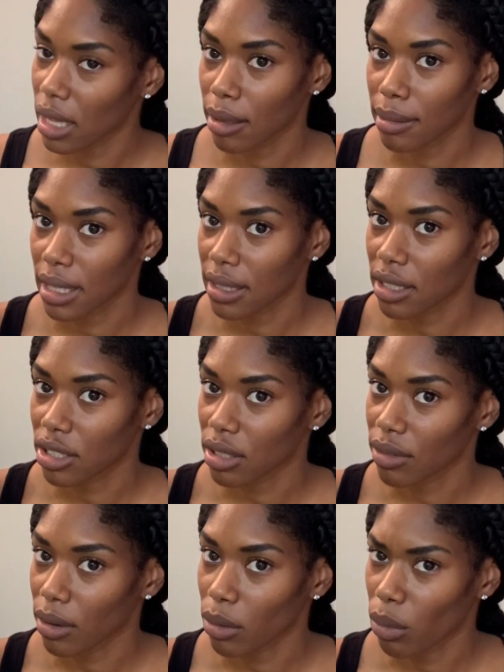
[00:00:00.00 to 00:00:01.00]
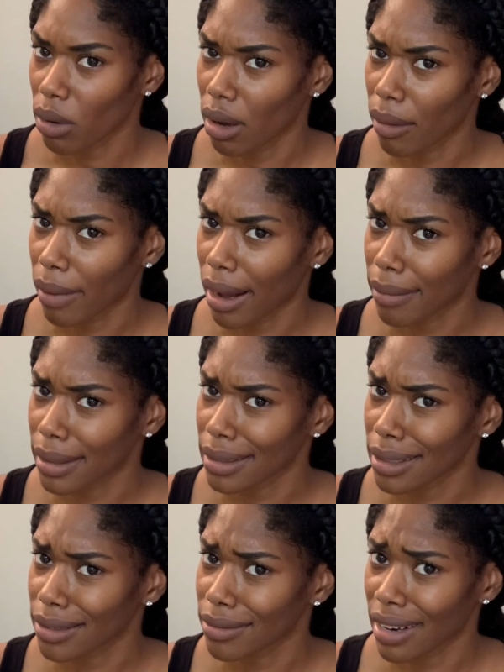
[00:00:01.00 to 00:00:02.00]
keep six inches from the wall. Why was
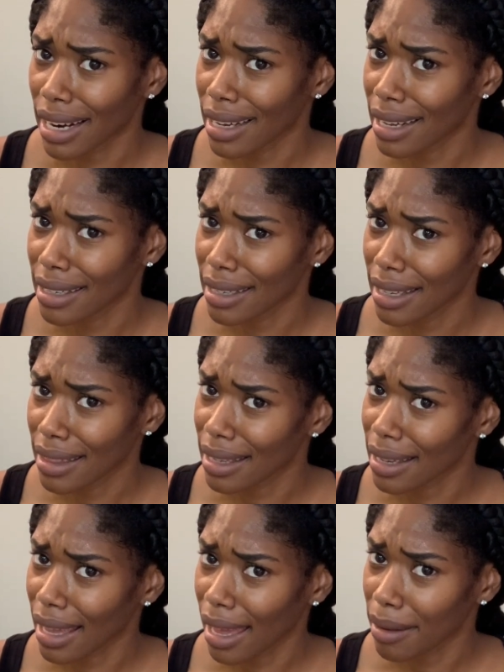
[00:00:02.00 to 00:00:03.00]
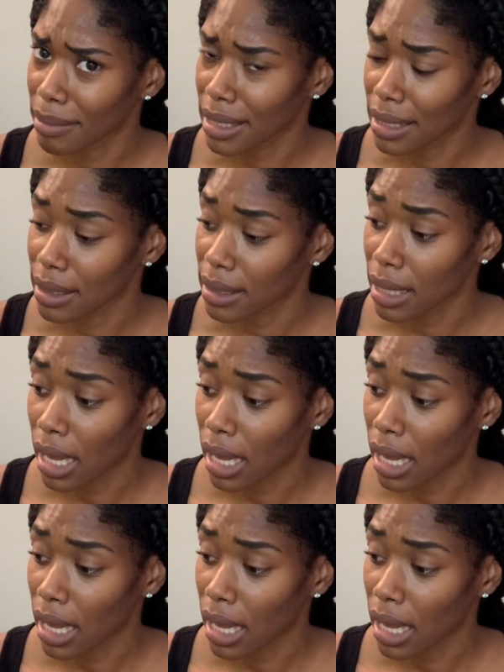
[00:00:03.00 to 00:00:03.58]
it right underneath your cabinet?